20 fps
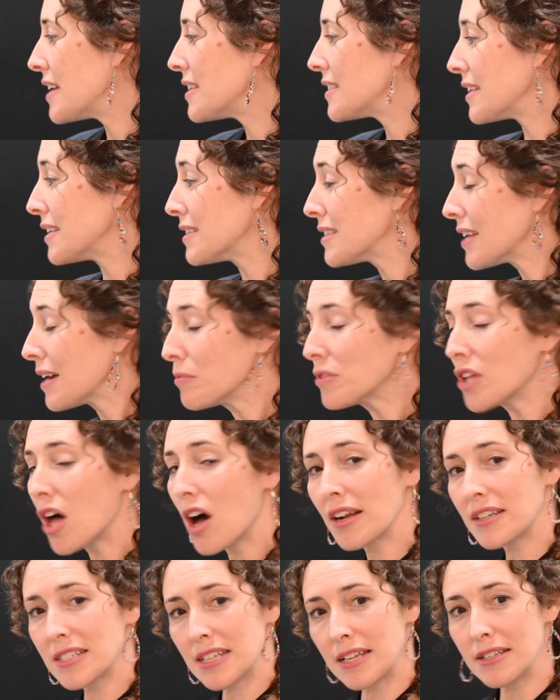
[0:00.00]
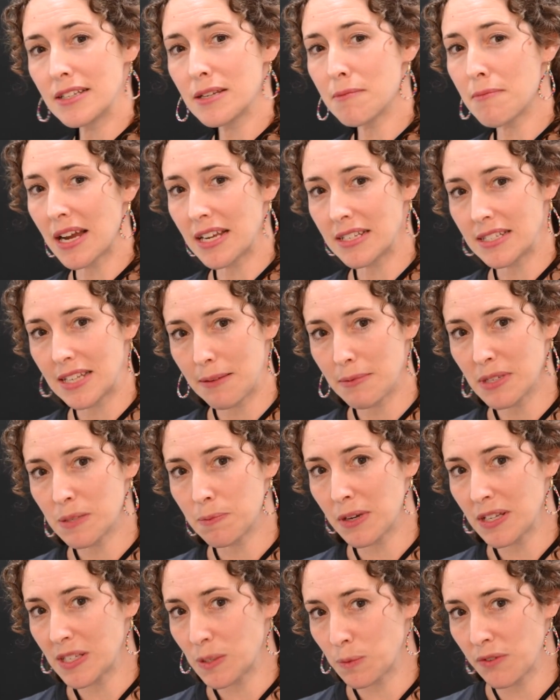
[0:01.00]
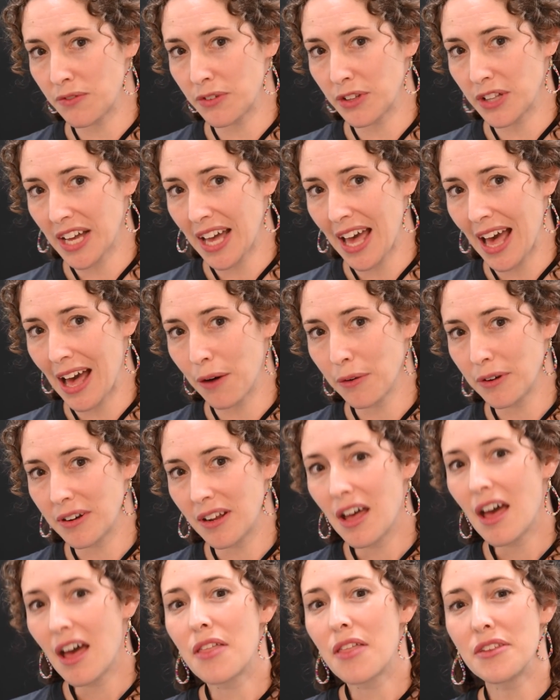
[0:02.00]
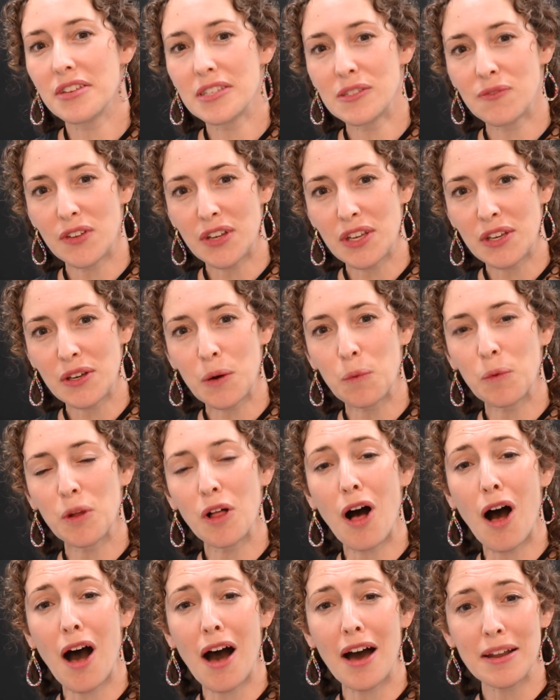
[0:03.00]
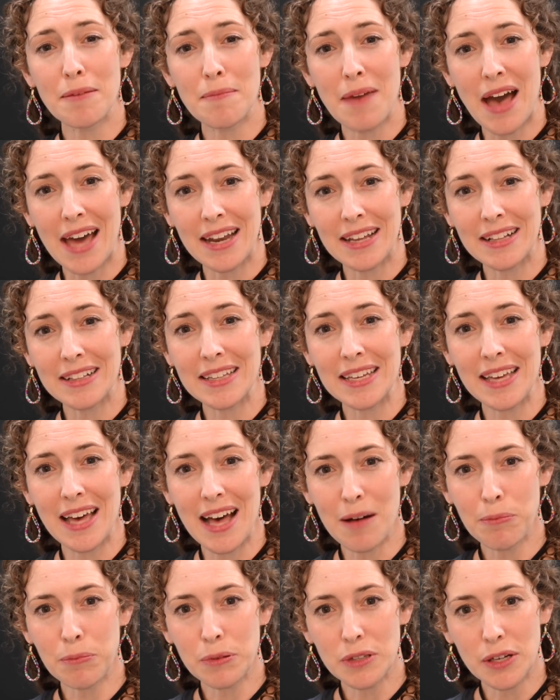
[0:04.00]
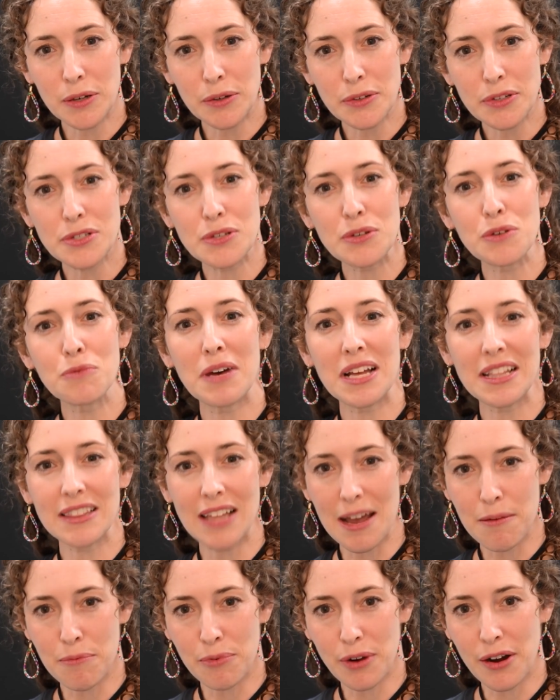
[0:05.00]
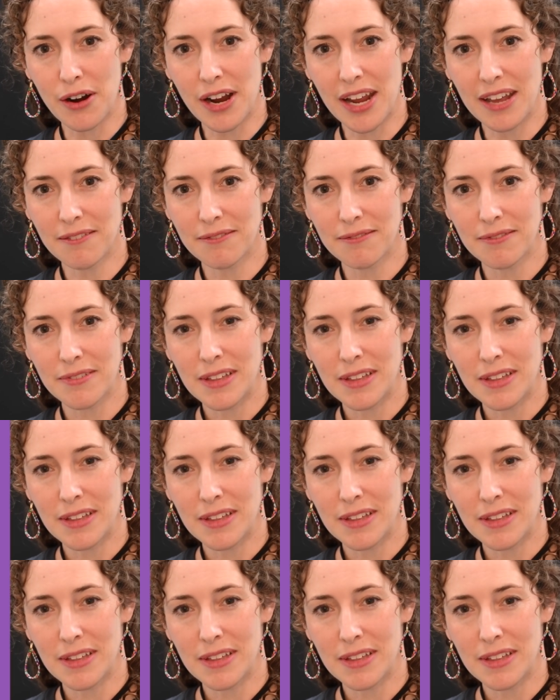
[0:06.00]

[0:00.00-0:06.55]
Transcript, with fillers: Since I'm logged into my Teams by Swivl account, this video will automatically upload to my library.